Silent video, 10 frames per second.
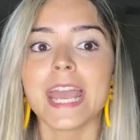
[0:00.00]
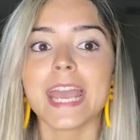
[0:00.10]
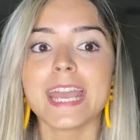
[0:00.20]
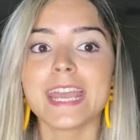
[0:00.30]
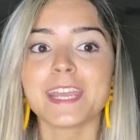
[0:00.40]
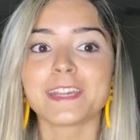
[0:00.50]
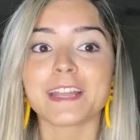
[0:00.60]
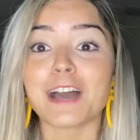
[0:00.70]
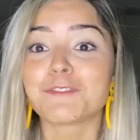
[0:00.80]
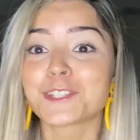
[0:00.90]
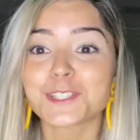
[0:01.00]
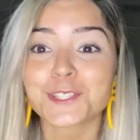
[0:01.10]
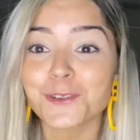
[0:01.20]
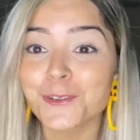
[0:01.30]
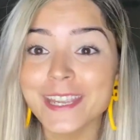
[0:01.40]
And after
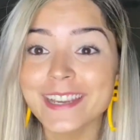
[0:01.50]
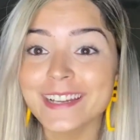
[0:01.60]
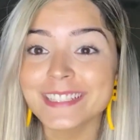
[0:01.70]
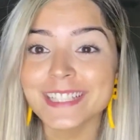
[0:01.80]
two years,